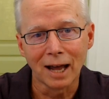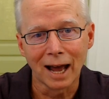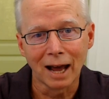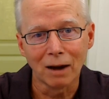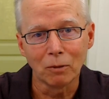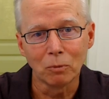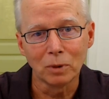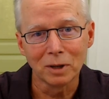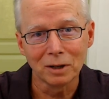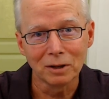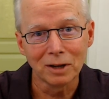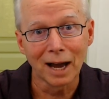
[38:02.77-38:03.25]

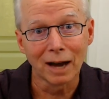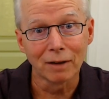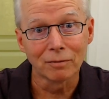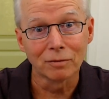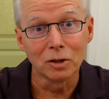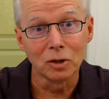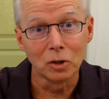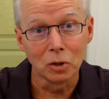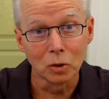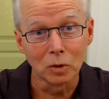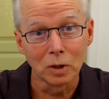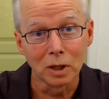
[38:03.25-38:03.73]
to we
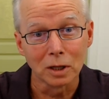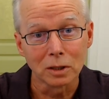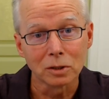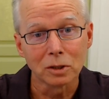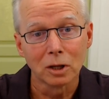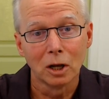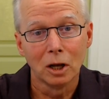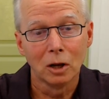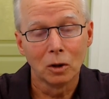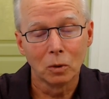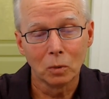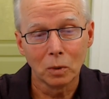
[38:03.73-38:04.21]
have to do
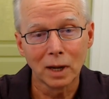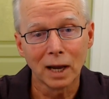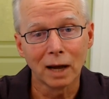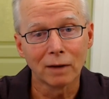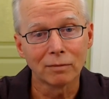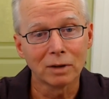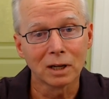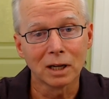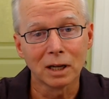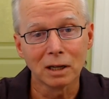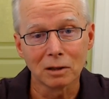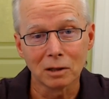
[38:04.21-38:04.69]
this we
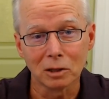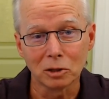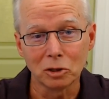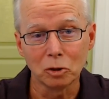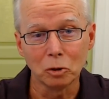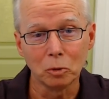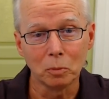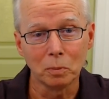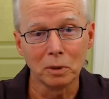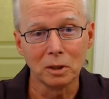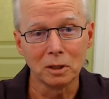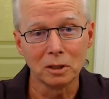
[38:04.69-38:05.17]
have to get the
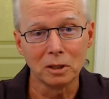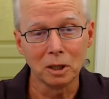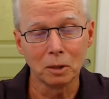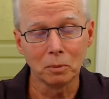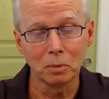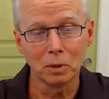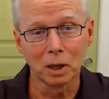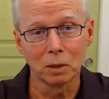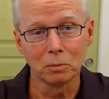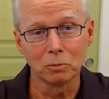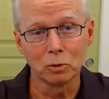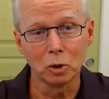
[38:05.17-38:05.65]
two,
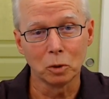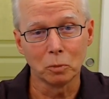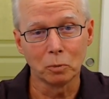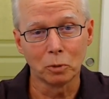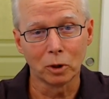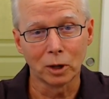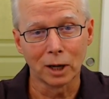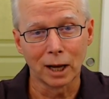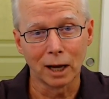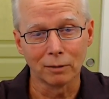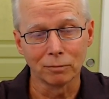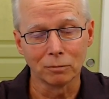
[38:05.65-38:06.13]
tpm
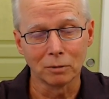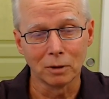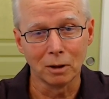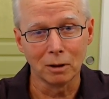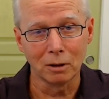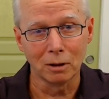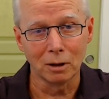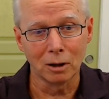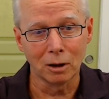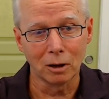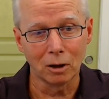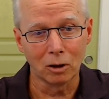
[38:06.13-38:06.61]
2.0
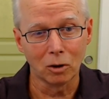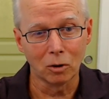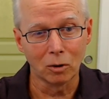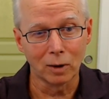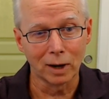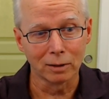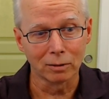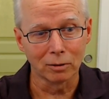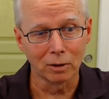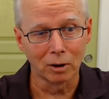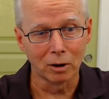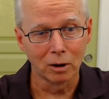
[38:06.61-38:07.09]

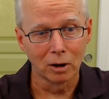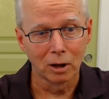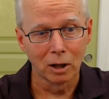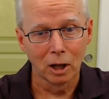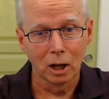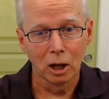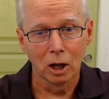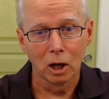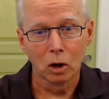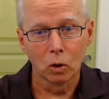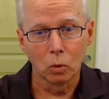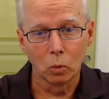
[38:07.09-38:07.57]
Oh, out there.
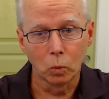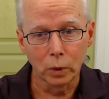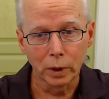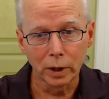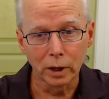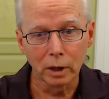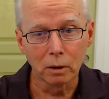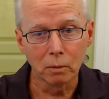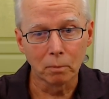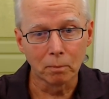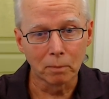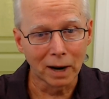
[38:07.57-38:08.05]

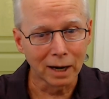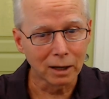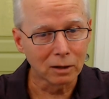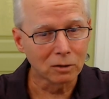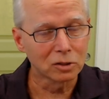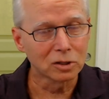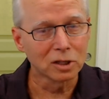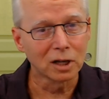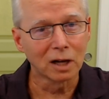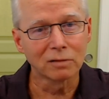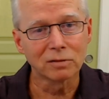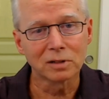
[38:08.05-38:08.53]
Where
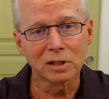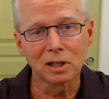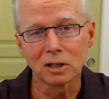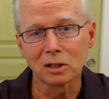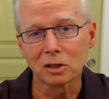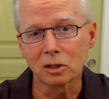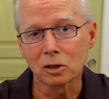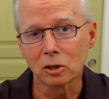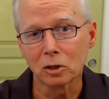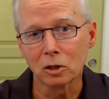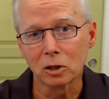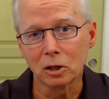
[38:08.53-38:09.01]
Microsoft
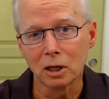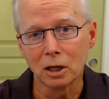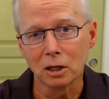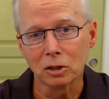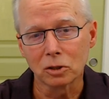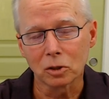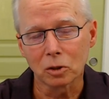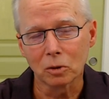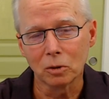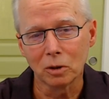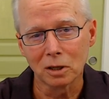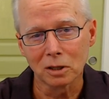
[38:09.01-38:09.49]
gets,
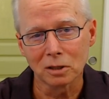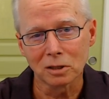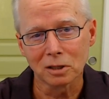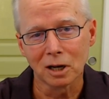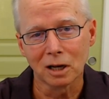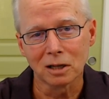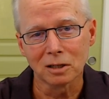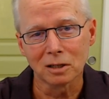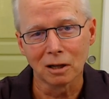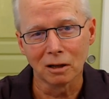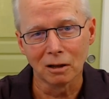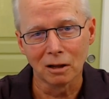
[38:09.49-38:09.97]
gets
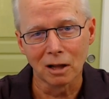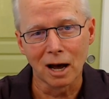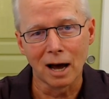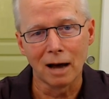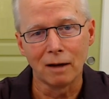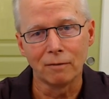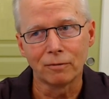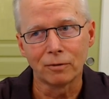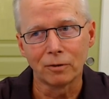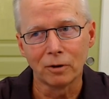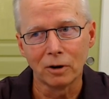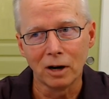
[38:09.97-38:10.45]
criticized a
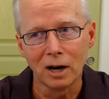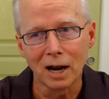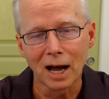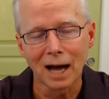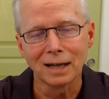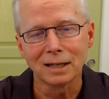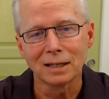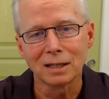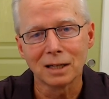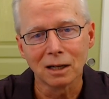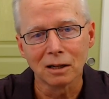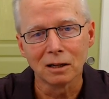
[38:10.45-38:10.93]
lot for
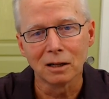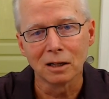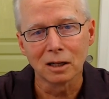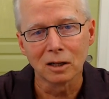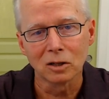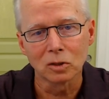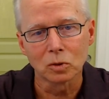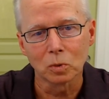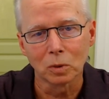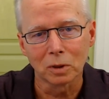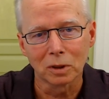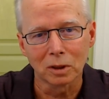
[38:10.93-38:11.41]
not
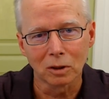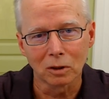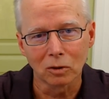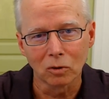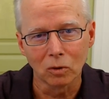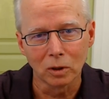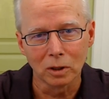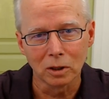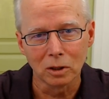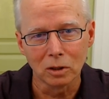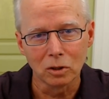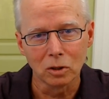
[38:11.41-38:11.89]
telling us what they're
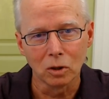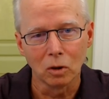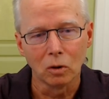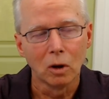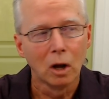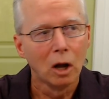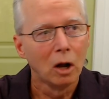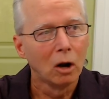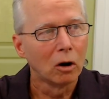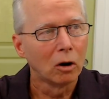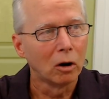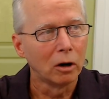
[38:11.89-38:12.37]
going to
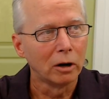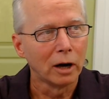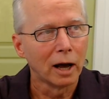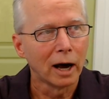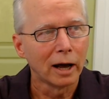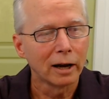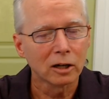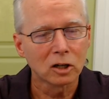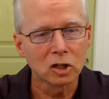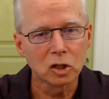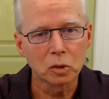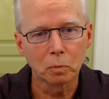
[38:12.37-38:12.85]
do or
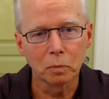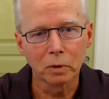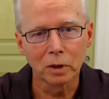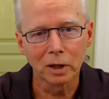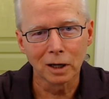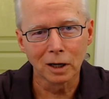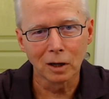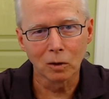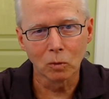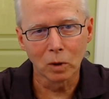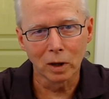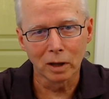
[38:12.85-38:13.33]
not
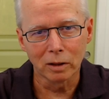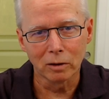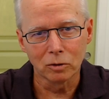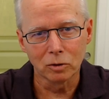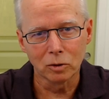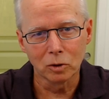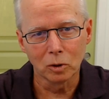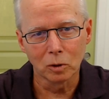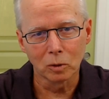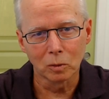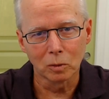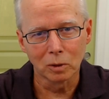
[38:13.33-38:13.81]
explaining why they're
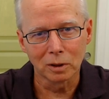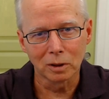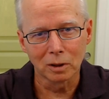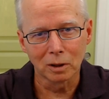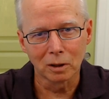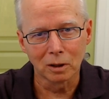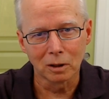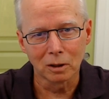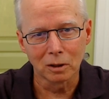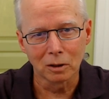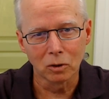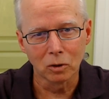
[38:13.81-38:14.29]
doing what
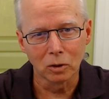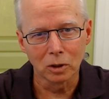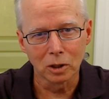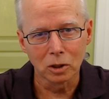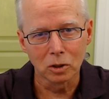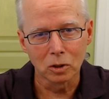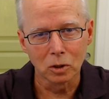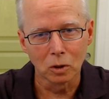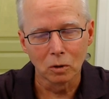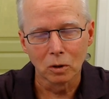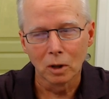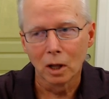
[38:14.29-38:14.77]
they're going
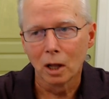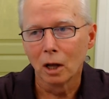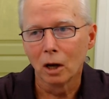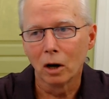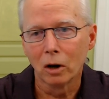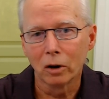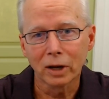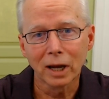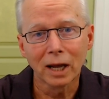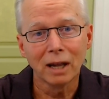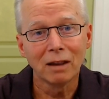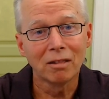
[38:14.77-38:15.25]
to do.
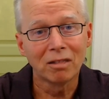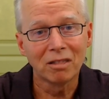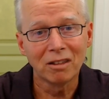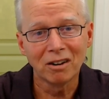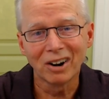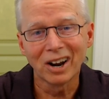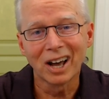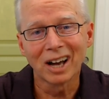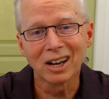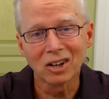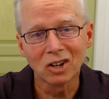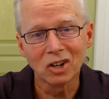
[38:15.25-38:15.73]
Okay,
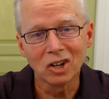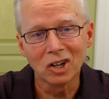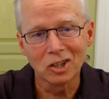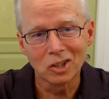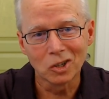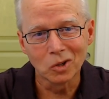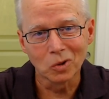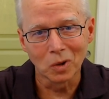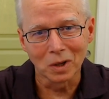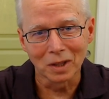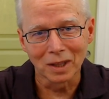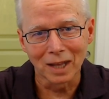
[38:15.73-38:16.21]
they're not good
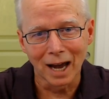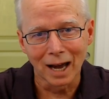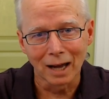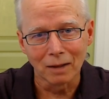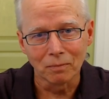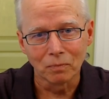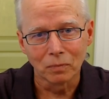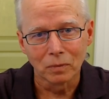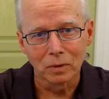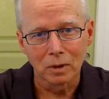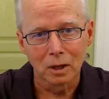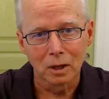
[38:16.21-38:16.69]
at doing that.